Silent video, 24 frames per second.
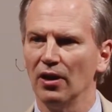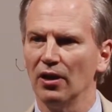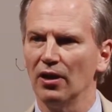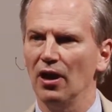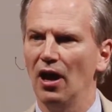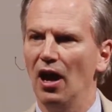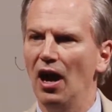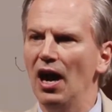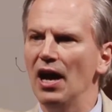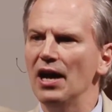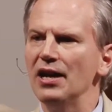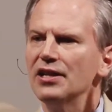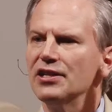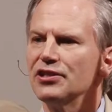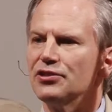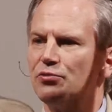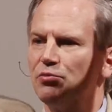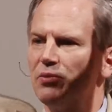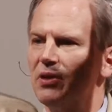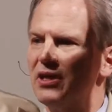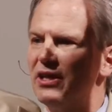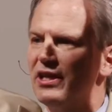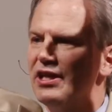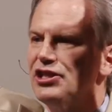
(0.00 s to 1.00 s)
God is
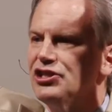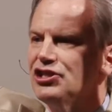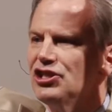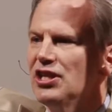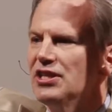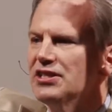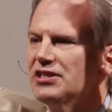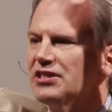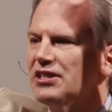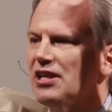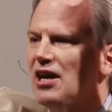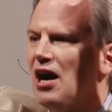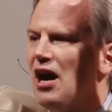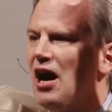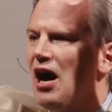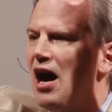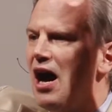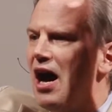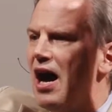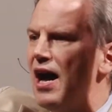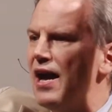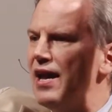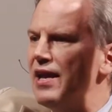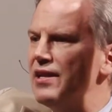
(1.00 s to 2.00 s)
really just the
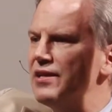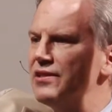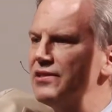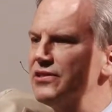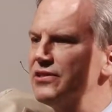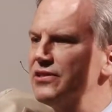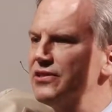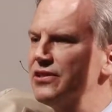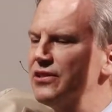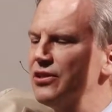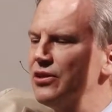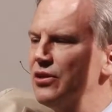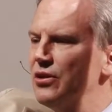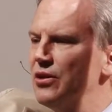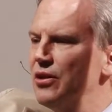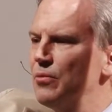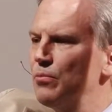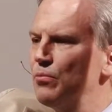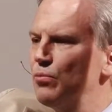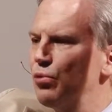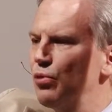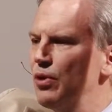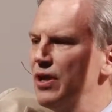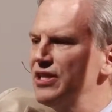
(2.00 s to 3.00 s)
highest
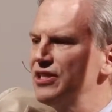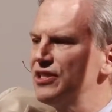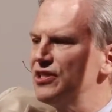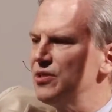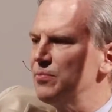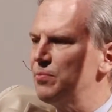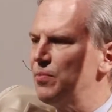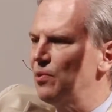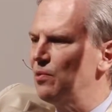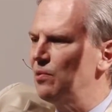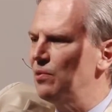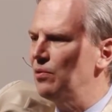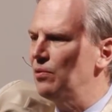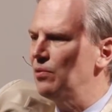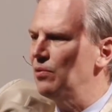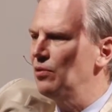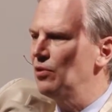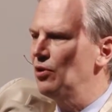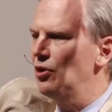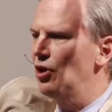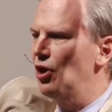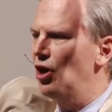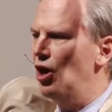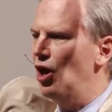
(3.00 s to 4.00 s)

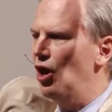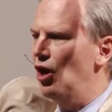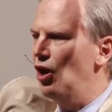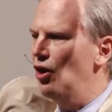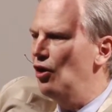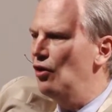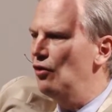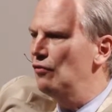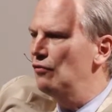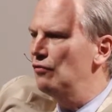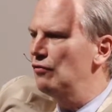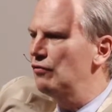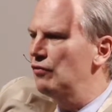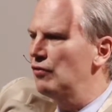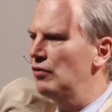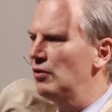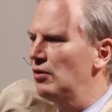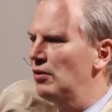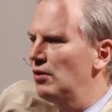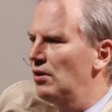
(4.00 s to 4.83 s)
principle of